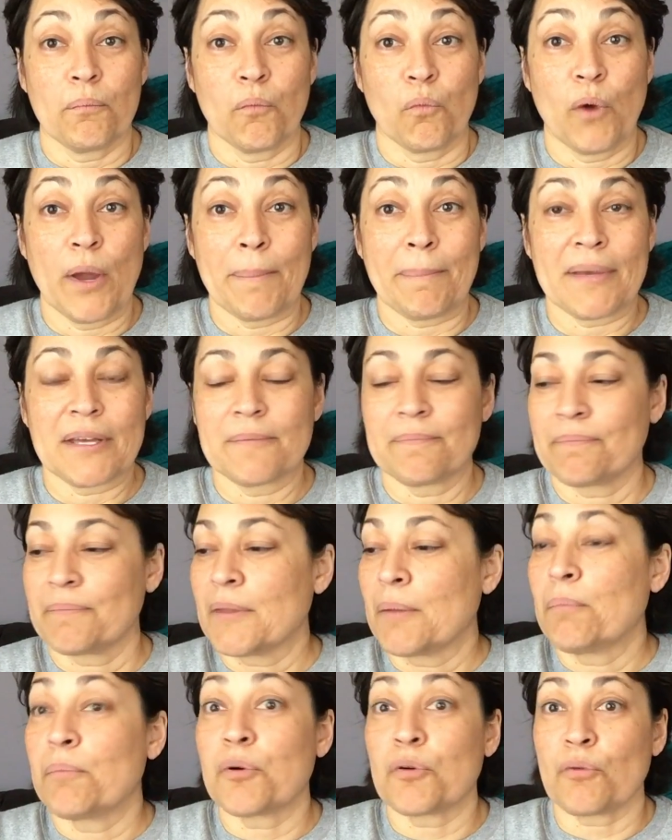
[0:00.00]
whip.
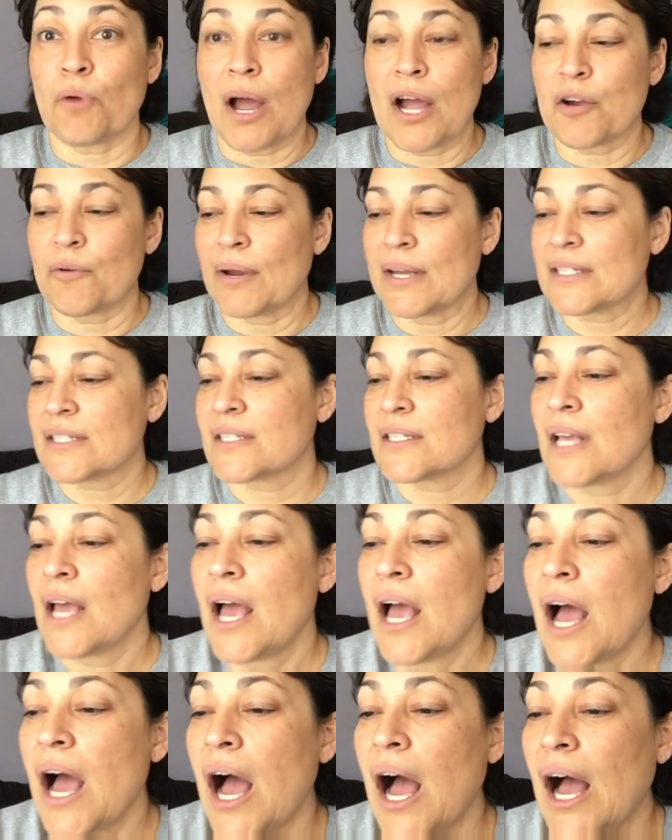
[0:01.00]
Progress.
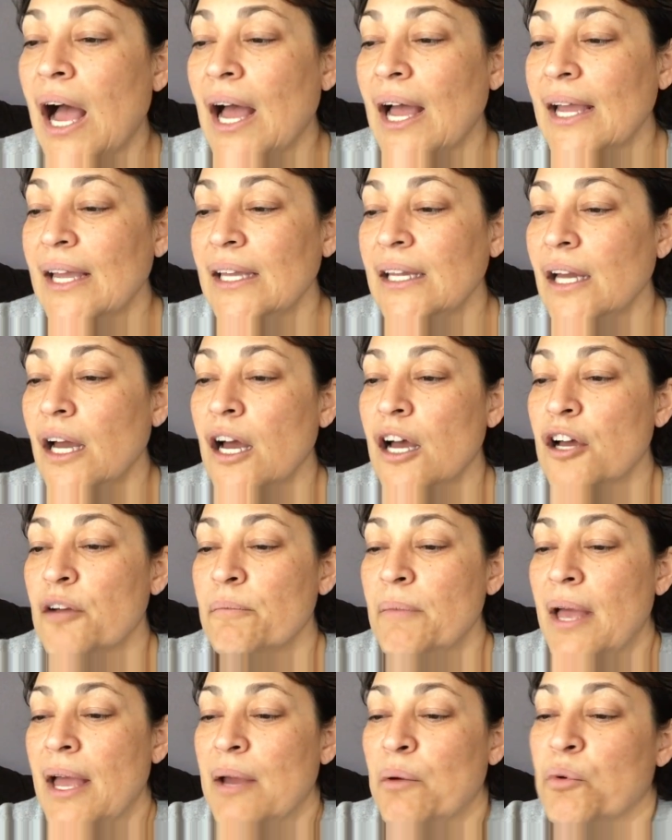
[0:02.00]
I
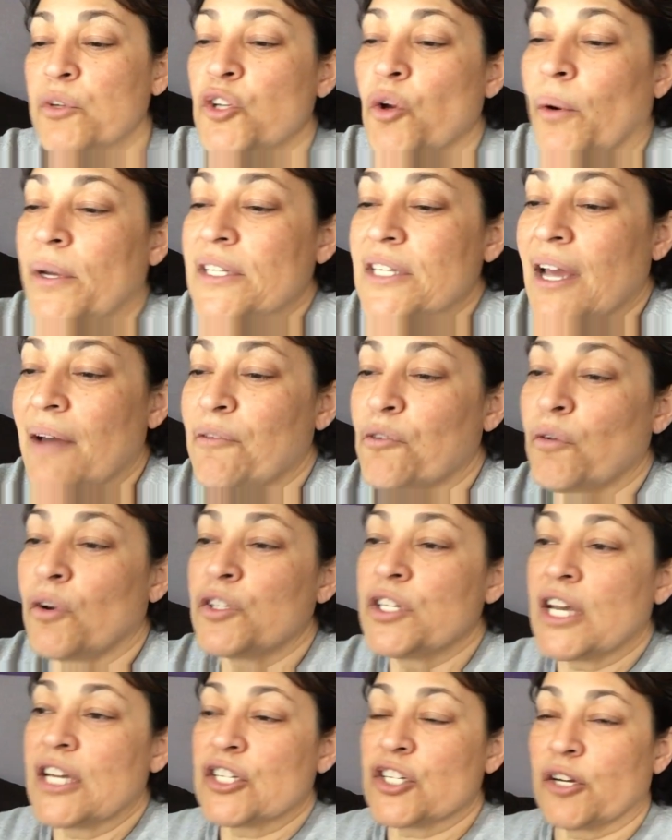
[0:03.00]
was going to have a
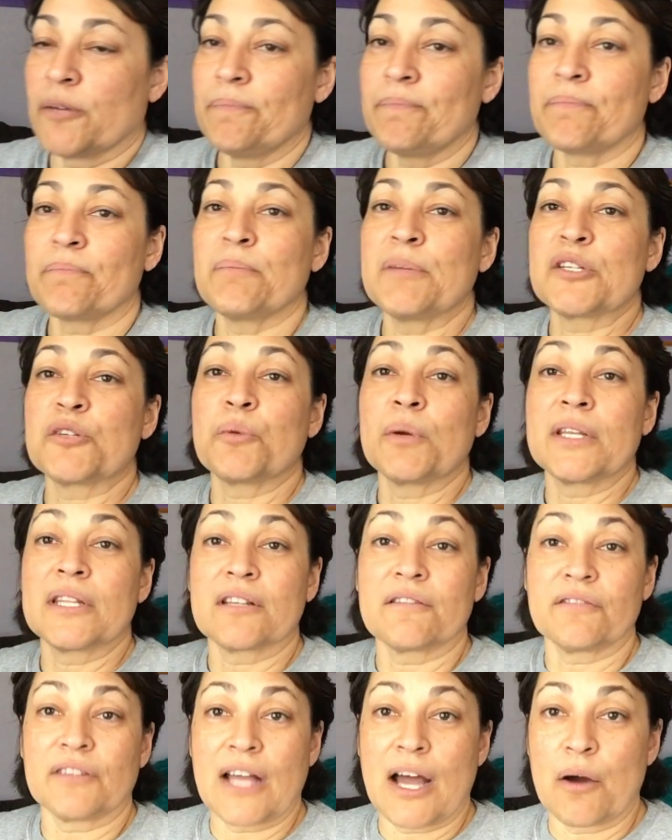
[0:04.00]
rotation between
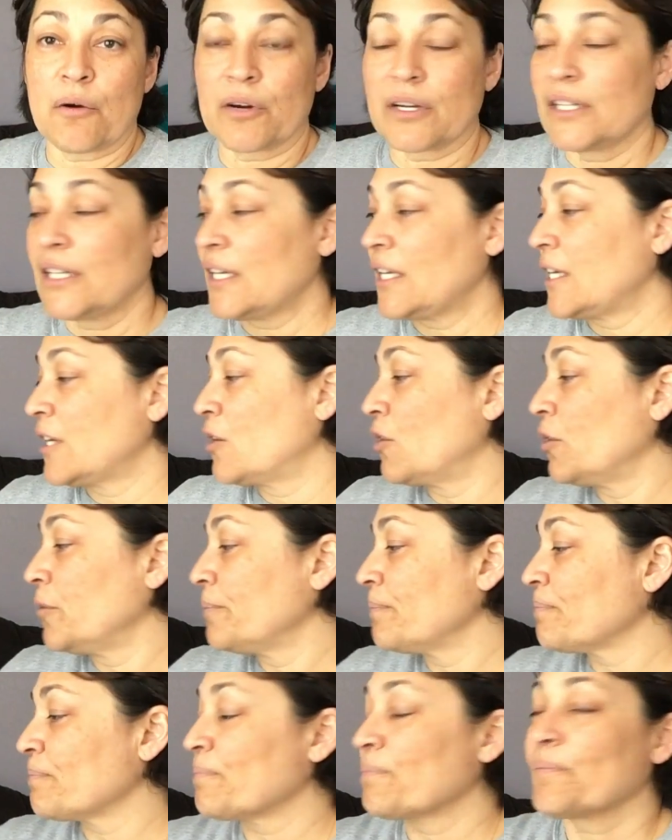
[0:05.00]
the flower and the eagle.
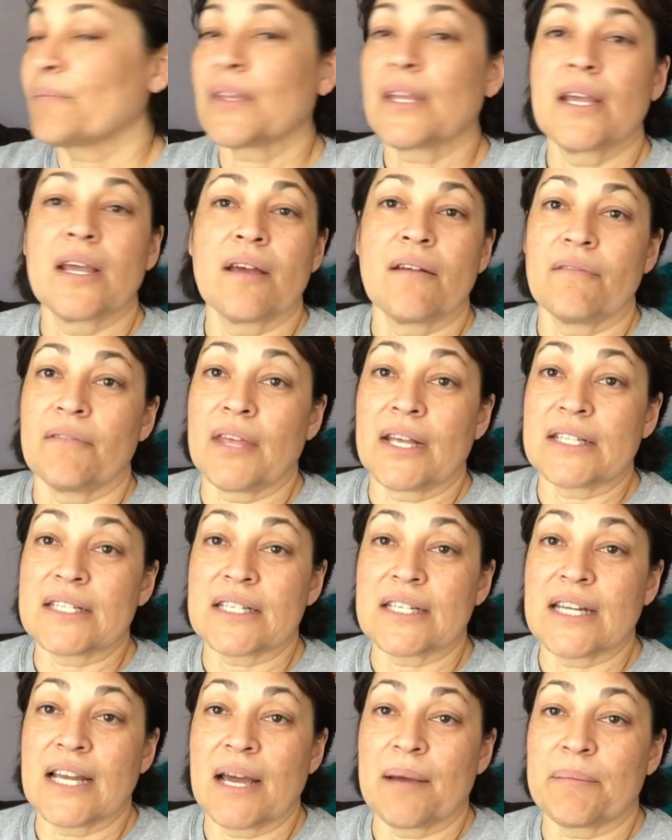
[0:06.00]
That
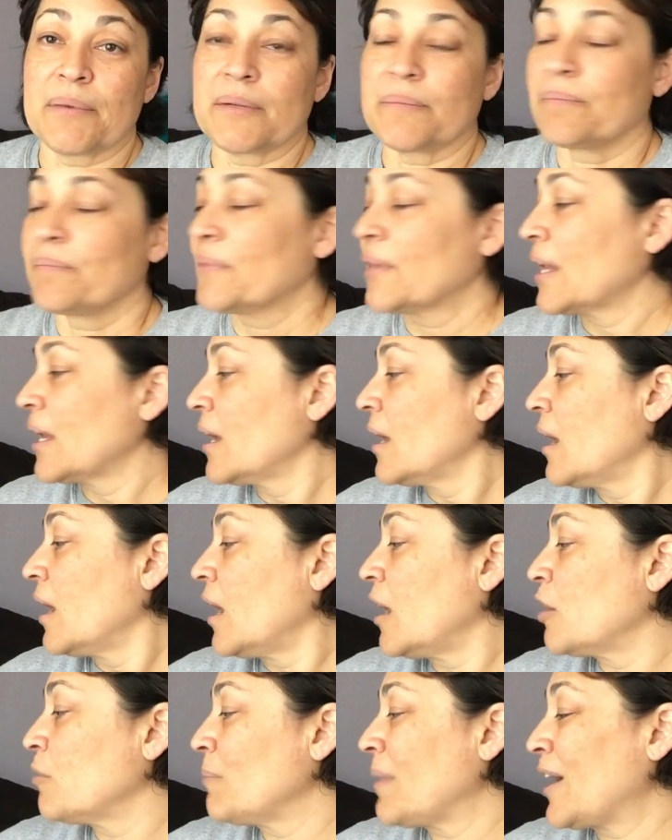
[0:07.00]
didn't happen.
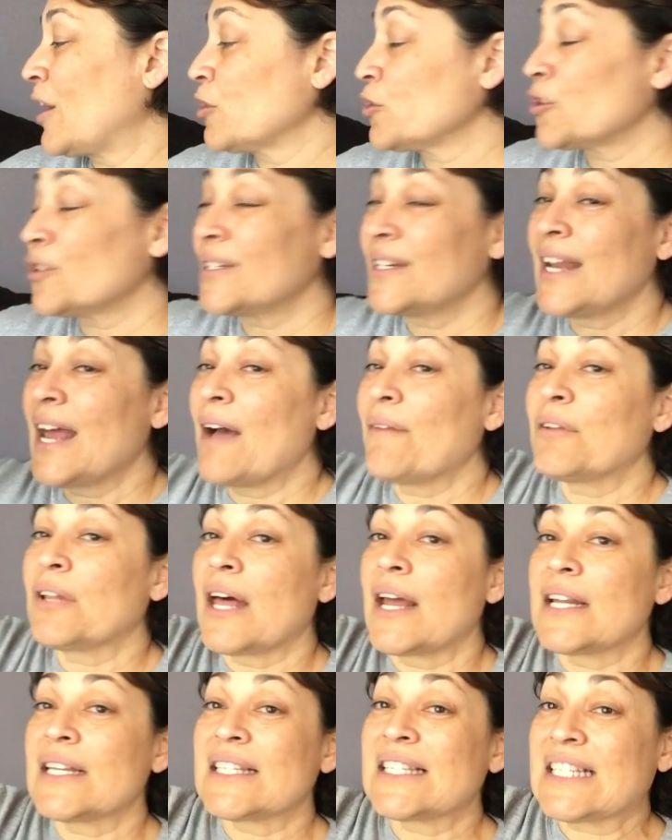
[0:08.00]
I also didn't have a
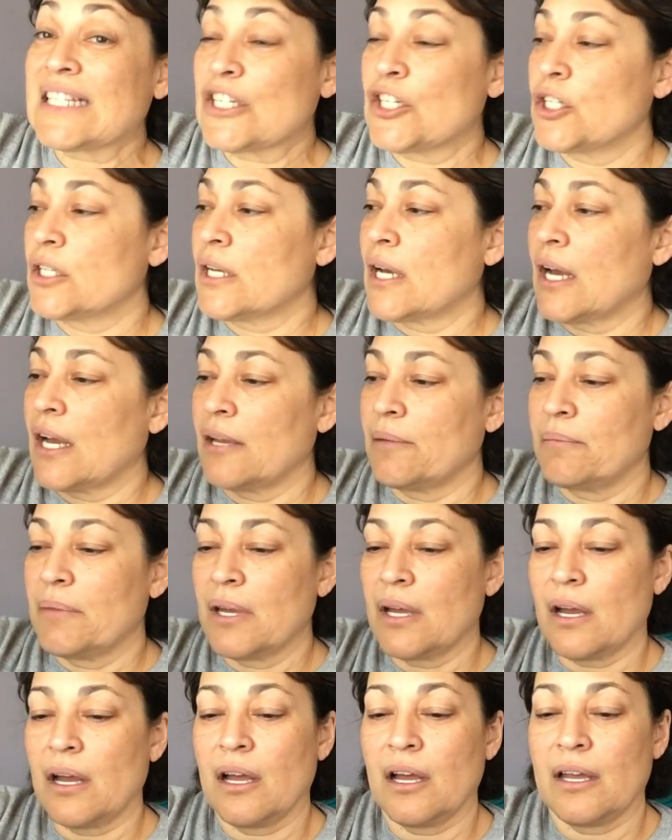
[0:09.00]
lot of stitchy time
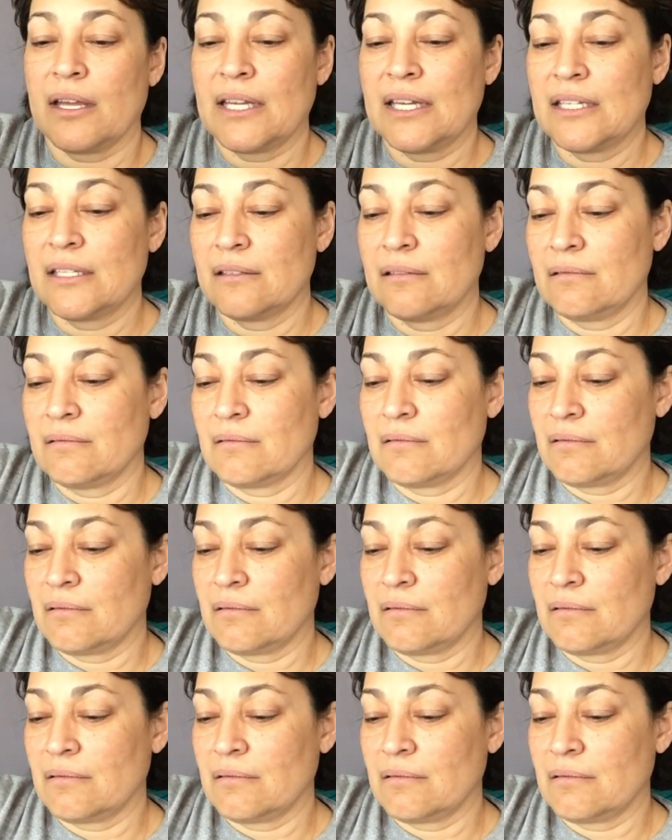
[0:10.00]
in